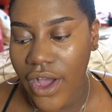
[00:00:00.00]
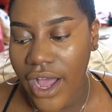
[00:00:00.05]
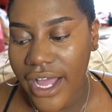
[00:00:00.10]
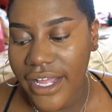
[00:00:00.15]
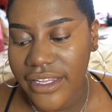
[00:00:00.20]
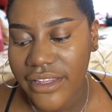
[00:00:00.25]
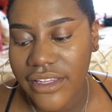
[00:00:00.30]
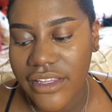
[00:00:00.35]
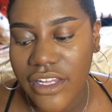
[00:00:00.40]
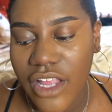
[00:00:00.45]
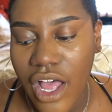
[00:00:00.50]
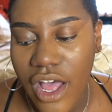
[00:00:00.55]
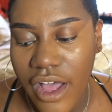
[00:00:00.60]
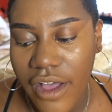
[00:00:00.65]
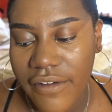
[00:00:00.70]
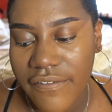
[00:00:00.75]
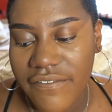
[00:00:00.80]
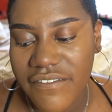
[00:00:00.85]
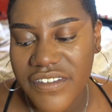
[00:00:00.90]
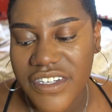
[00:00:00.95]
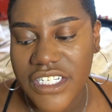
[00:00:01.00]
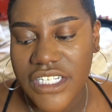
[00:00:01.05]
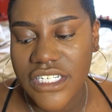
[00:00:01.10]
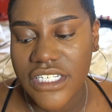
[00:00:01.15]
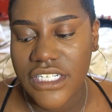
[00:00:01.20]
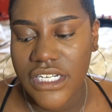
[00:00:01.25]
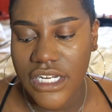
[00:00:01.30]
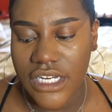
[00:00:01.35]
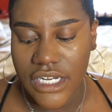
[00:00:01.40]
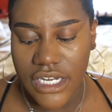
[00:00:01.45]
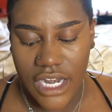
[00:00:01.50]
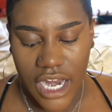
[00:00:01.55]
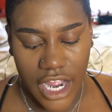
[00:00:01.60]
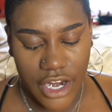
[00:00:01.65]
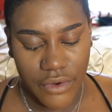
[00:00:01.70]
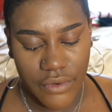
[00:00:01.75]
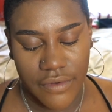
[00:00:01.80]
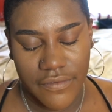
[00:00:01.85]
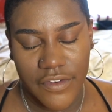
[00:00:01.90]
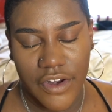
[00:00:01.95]
I loved
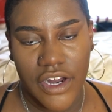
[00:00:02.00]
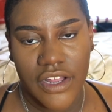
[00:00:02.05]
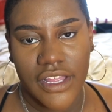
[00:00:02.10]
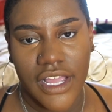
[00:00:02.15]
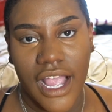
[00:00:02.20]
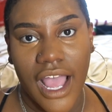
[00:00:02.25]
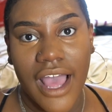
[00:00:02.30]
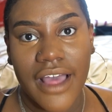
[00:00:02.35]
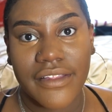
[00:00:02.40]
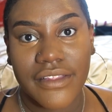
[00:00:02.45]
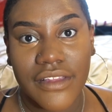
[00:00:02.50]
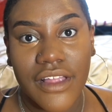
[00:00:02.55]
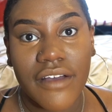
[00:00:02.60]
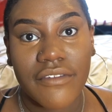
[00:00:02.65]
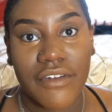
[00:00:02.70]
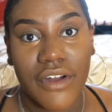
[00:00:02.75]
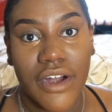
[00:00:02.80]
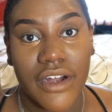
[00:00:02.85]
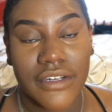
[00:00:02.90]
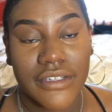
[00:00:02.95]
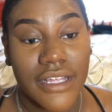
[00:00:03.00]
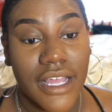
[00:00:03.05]
Naya Rivera. Like, I love her.